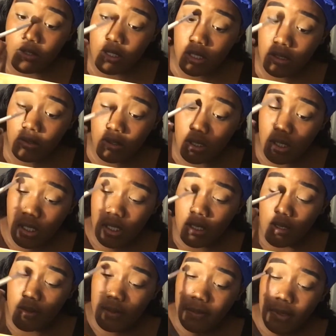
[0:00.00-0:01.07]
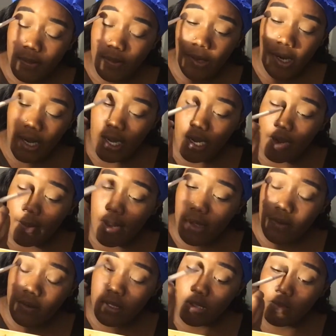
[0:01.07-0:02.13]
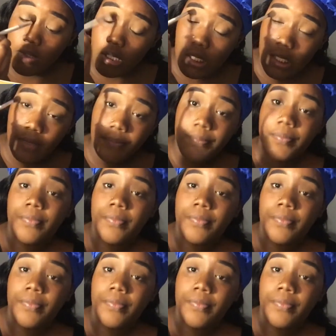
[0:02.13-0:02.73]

you know. People I care about, really.